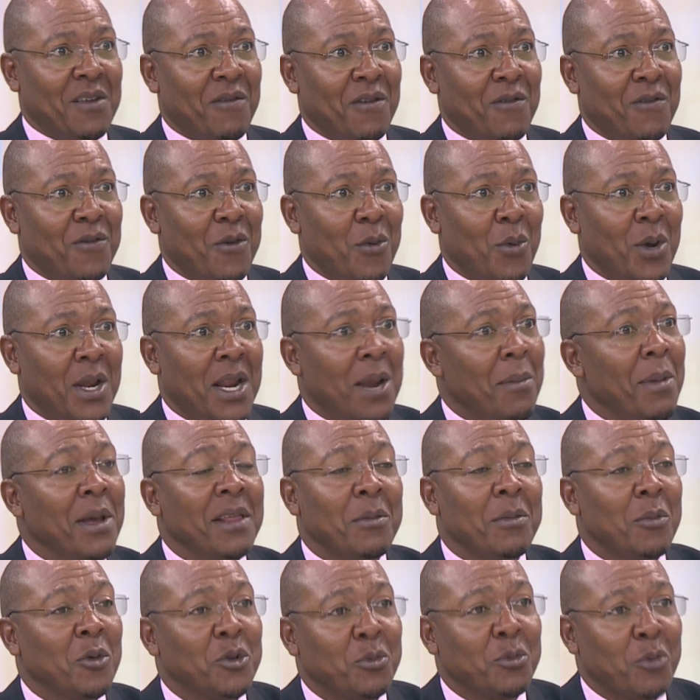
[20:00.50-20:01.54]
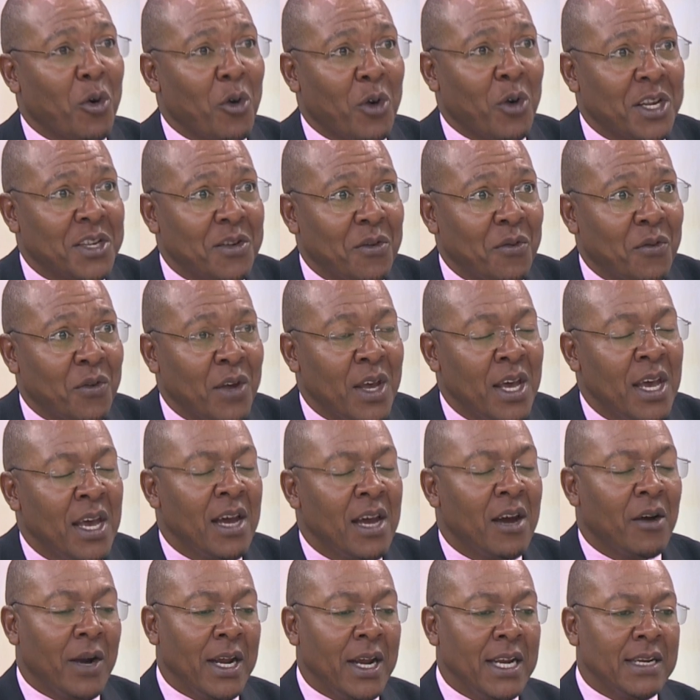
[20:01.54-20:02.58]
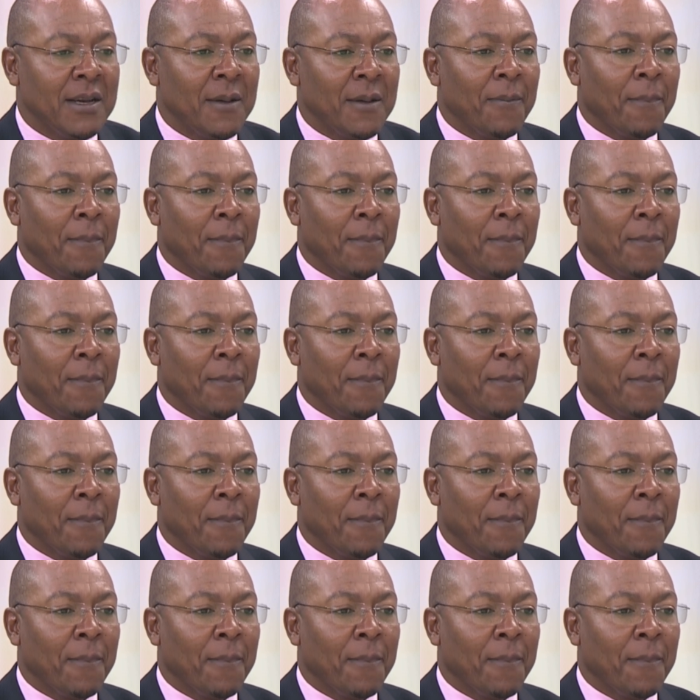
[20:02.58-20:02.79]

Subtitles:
if you will, among the most progressive, all right?